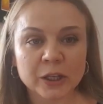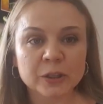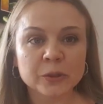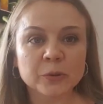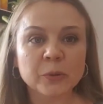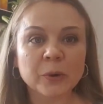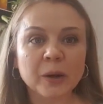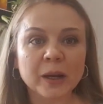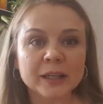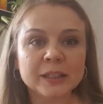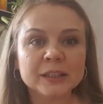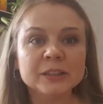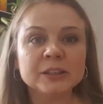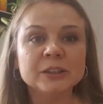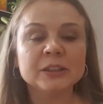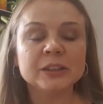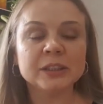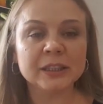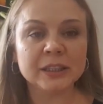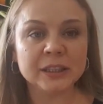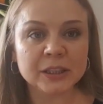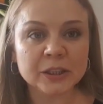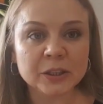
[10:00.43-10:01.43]
to
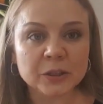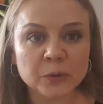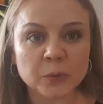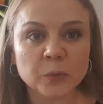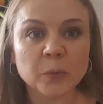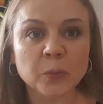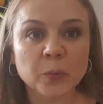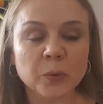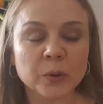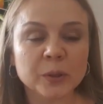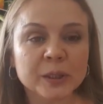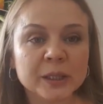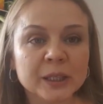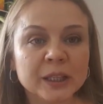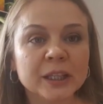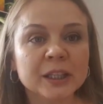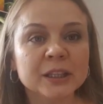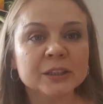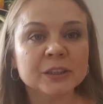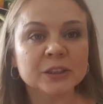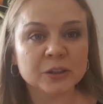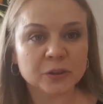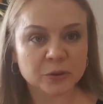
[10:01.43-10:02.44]
continue what
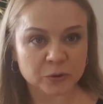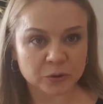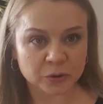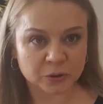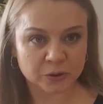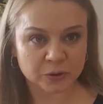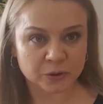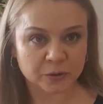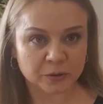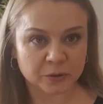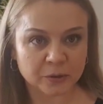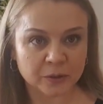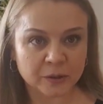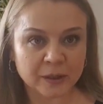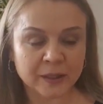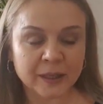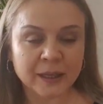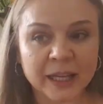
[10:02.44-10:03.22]
he's used to.